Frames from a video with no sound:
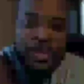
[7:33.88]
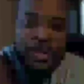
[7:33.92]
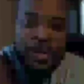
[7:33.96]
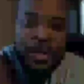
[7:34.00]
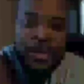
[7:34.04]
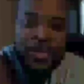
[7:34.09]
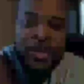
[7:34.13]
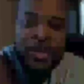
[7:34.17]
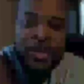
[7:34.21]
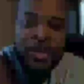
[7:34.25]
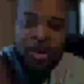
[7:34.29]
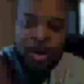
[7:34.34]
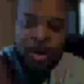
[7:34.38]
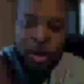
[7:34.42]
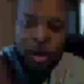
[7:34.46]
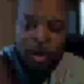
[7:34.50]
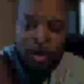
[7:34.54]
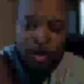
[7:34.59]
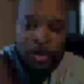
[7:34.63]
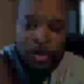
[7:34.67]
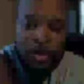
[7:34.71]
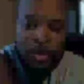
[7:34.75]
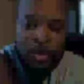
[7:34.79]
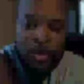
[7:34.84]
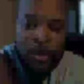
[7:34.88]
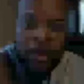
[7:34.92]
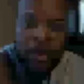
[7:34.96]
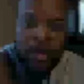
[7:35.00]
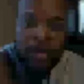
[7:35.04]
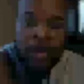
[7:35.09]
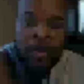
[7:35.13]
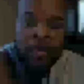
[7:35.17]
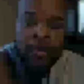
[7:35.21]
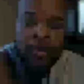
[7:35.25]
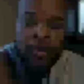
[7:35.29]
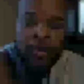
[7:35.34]
and talking with you all
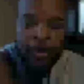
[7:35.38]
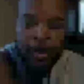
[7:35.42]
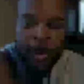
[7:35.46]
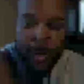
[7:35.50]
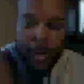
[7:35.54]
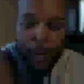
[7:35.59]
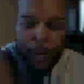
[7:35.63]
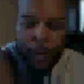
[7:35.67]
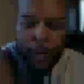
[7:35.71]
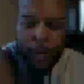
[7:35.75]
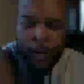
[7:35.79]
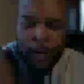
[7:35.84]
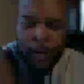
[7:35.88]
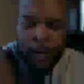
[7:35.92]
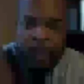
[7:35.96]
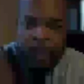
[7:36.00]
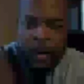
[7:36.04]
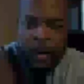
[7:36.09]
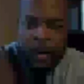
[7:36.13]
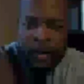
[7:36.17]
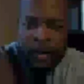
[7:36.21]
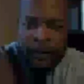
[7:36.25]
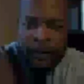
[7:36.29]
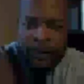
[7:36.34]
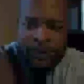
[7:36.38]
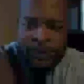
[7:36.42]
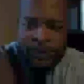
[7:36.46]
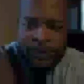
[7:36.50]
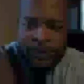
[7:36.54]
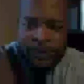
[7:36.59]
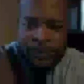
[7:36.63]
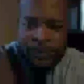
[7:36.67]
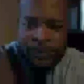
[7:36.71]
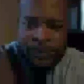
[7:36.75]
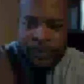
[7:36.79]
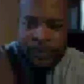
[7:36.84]
and praying with you all.
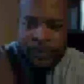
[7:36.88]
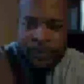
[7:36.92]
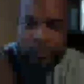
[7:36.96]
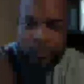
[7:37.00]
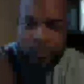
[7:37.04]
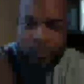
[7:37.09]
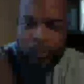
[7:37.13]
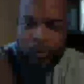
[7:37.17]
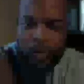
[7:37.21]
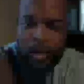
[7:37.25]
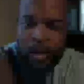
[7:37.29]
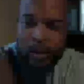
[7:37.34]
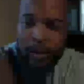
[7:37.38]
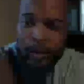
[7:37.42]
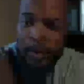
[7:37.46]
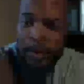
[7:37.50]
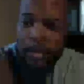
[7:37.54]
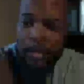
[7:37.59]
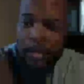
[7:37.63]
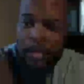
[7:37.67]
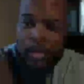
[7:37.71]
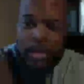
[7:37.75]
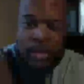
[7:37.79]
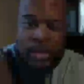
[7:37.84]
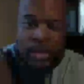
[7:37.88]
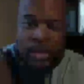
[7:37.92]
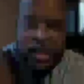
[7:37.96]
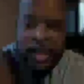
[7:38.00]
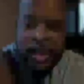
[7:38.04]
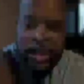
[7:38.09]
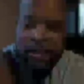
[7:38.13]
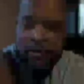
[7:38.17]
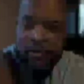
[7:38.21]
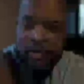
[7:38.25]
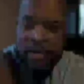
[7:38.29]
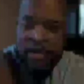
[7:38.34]
And we just
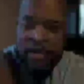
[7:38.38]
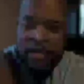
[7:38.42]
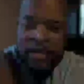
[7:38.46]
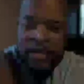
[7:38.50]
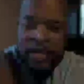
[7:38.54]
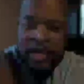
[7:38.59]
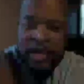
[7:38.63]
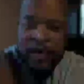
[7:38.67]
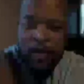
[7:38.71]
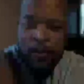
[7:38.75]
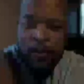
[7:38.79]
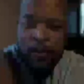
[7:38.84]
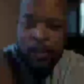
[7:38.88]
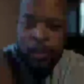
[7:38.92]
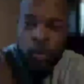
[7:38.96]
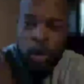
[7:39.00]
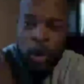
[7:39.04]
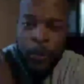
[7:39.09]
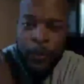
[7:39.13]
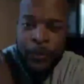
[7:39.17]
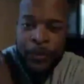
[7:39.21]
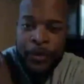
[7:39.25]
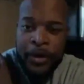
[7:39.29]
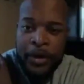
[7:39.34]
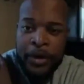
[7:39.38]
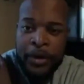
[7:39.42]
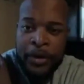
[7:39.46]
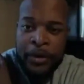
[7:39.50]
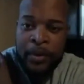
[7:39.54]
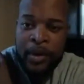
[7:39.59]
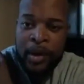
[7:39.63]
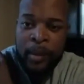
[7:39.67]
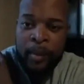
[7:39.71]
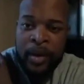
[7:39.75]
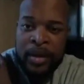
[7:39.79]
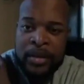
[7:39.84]
haven't decided what we're going to do
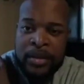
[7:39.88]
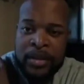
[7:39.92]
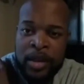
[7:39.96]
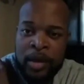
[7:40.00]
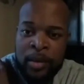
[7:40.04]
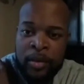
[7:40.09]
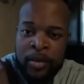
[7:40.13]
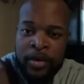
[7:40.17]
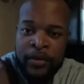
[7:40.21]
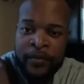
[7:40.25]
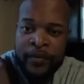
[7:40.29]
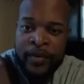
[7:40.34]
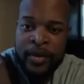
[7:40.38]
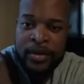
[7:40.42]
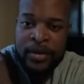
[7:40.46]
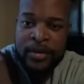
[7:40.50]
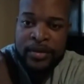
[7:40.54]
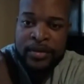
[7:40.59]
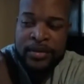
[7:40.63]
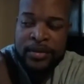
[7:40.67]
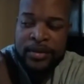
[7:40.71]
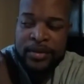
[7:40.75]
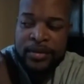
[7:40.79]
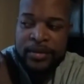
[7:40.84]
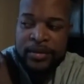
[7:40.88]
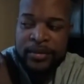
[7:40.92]
come October the 1st.